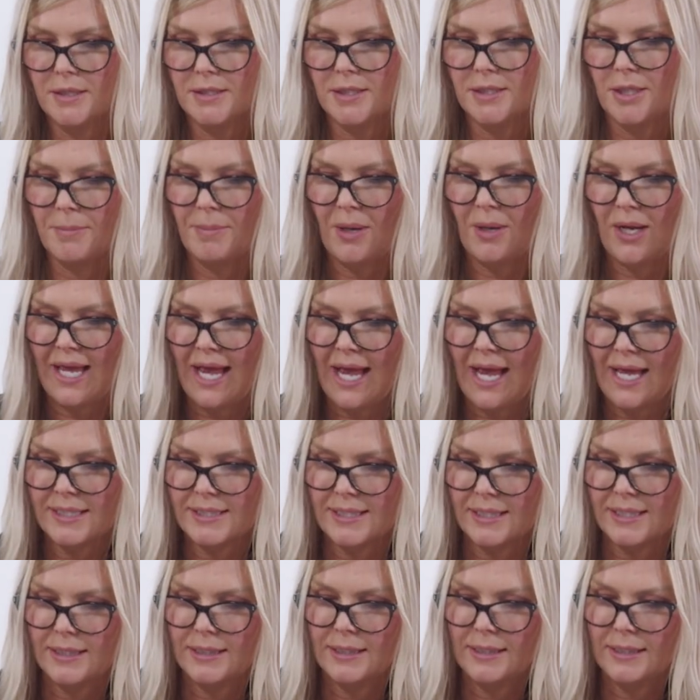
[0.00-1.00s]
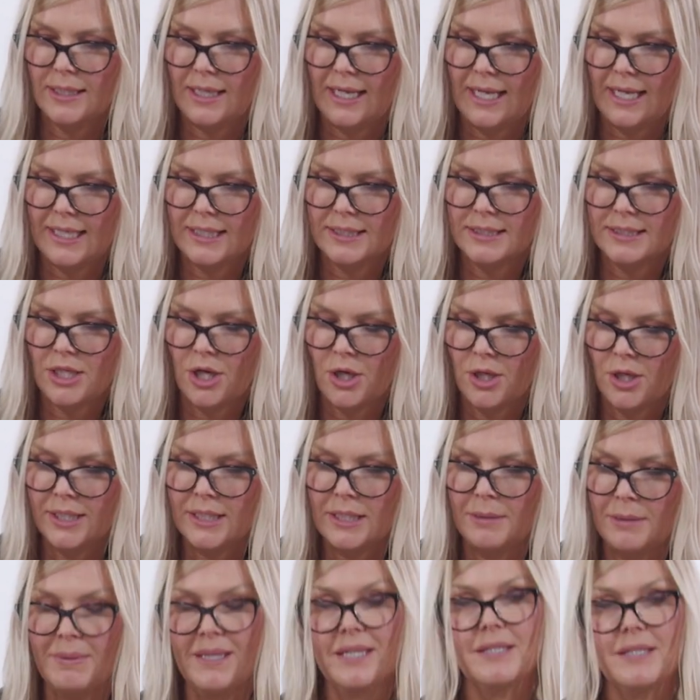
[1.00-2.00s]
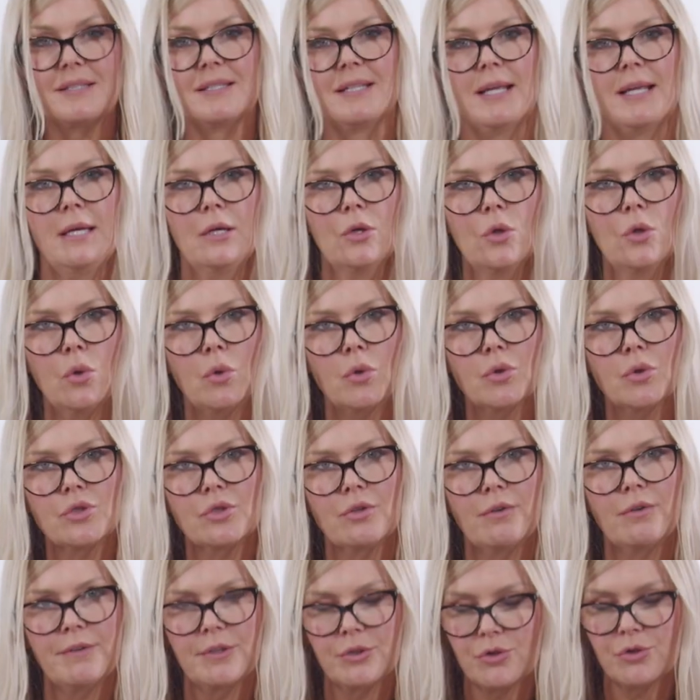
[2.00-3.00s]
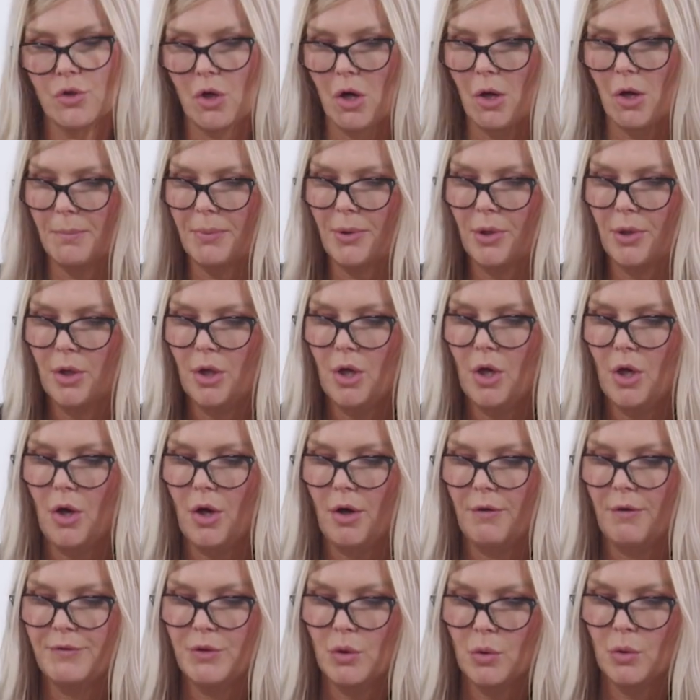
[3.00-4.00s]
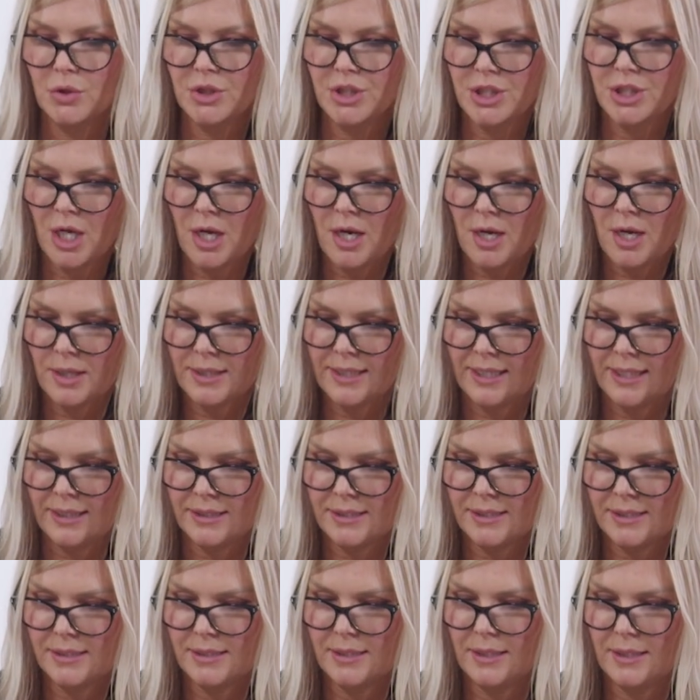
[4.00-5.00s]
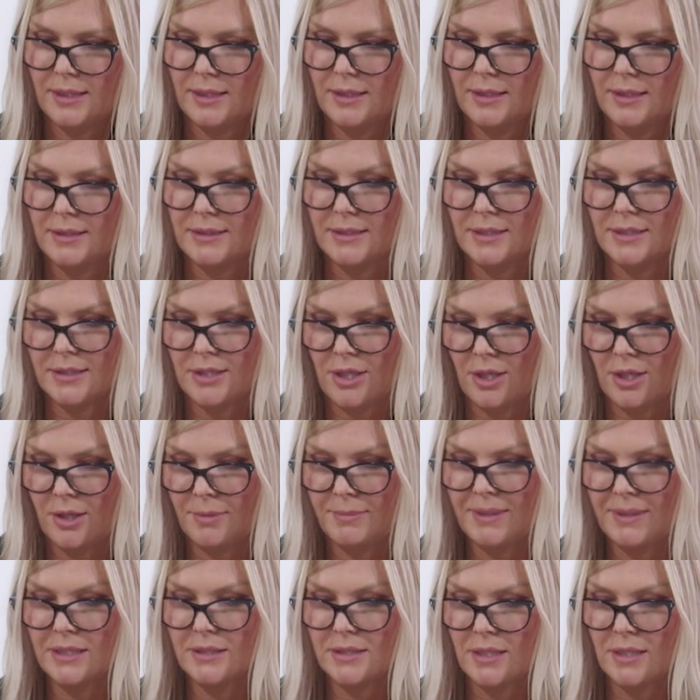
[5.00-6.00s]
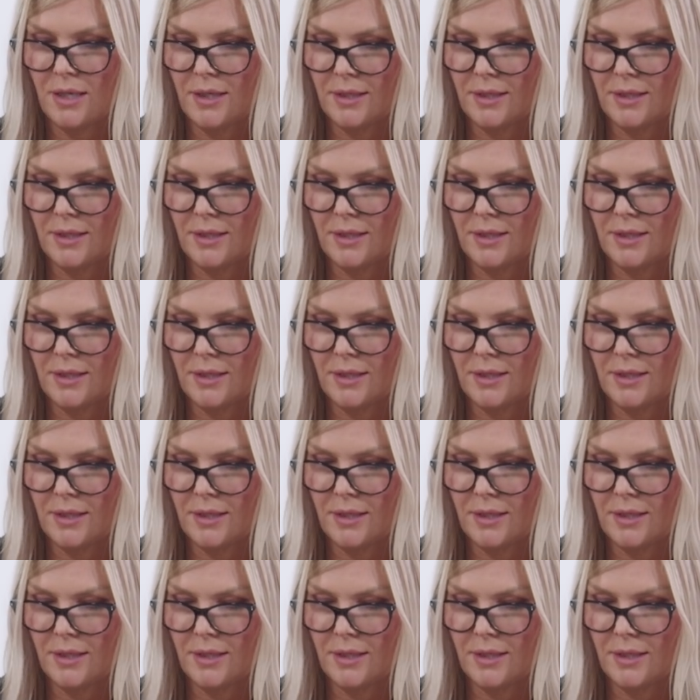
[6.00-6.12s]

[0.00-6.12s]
So by adding a tiny bit, say quarter of a drop of your darkest, determined